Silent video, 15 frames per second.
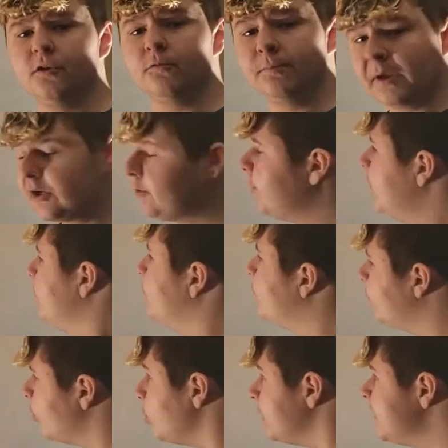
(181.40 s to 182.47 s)
have been around
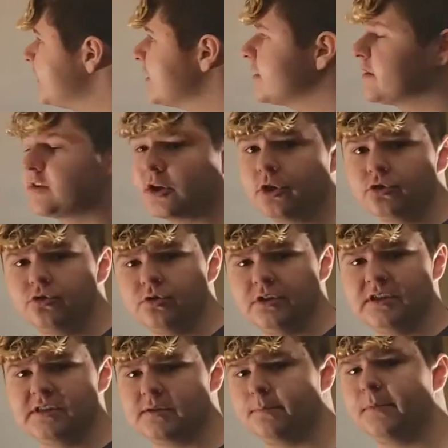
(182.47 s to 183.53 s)
46
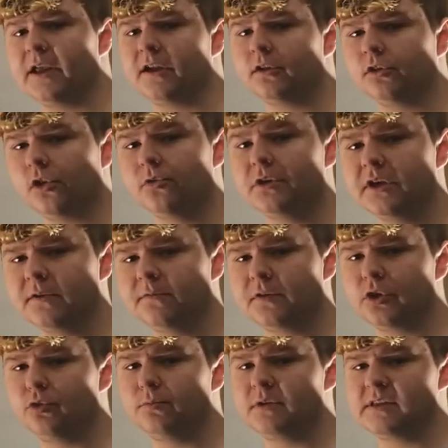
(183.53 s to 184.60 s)
countries to make cloning of
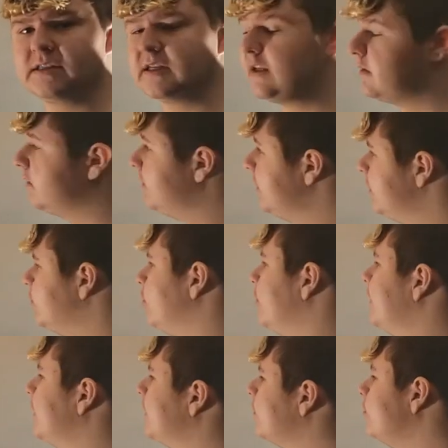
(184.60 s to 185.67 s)
humans illegal,
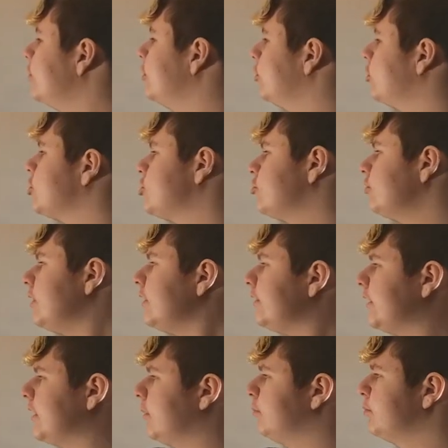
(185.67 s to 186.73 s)
including
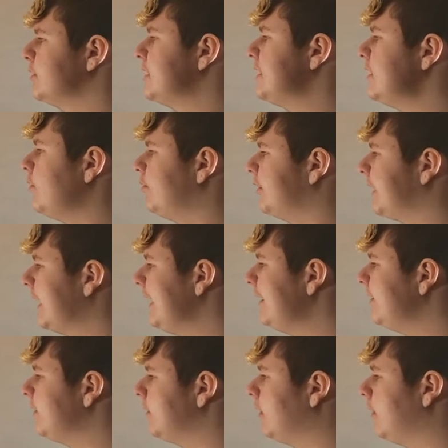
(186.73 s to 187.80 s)
Australia, Brazil,
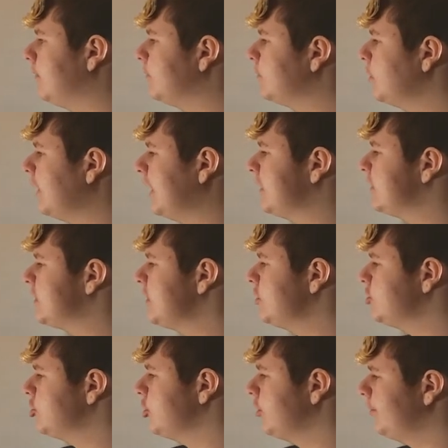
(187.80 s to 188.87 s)
Canada, France,
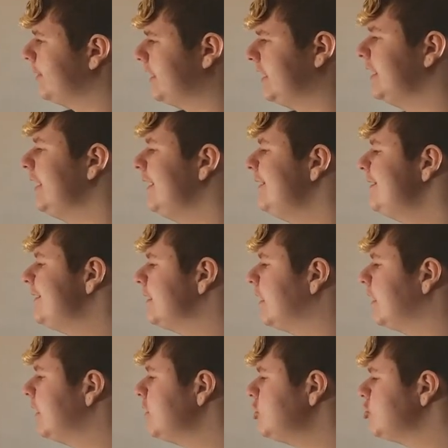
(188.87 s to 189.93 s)
Germany,
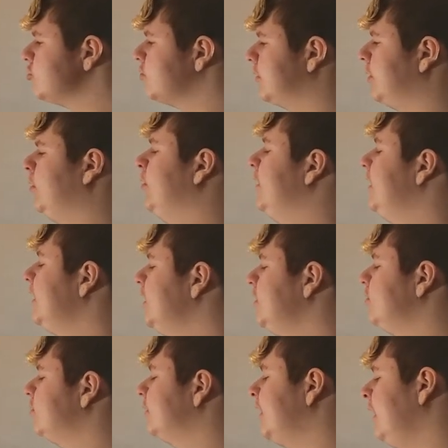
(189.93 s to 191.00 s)
India, Israel,
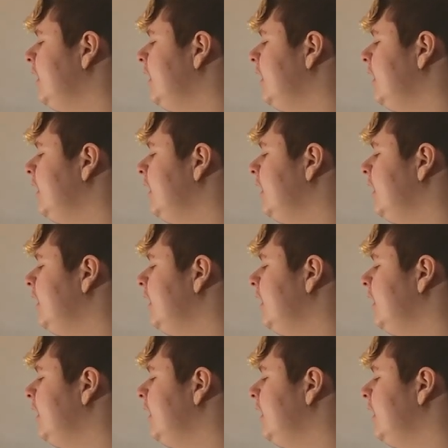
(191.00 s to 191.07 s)
Italy,